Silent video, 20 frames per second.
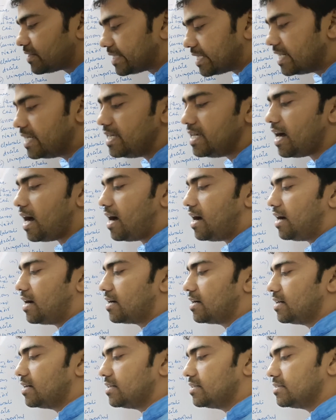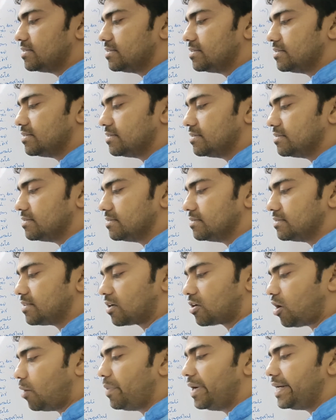3 are
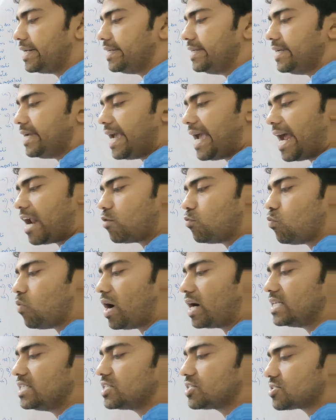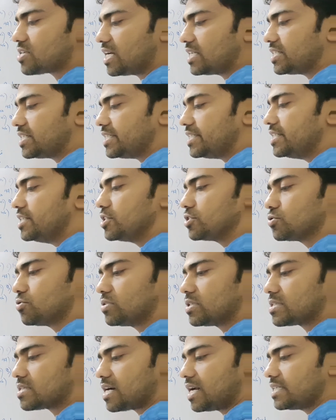the comedy and 1 is tragedy.
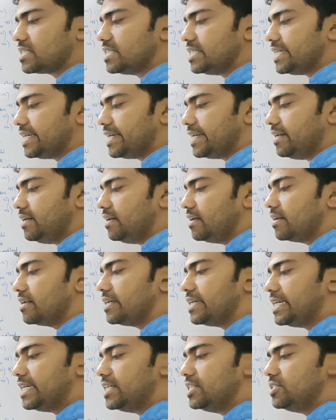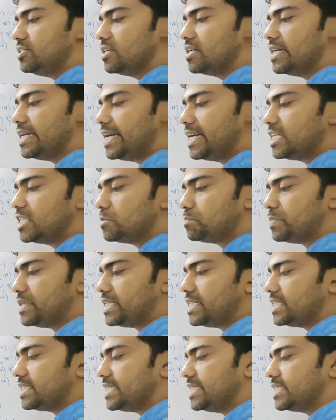So the tragedy in is It is
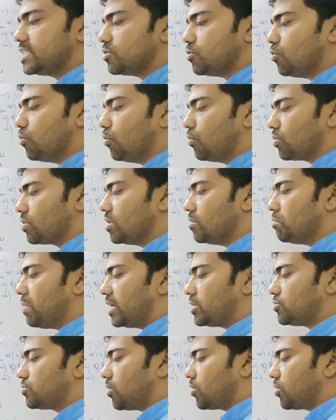Pity Sees a Whore by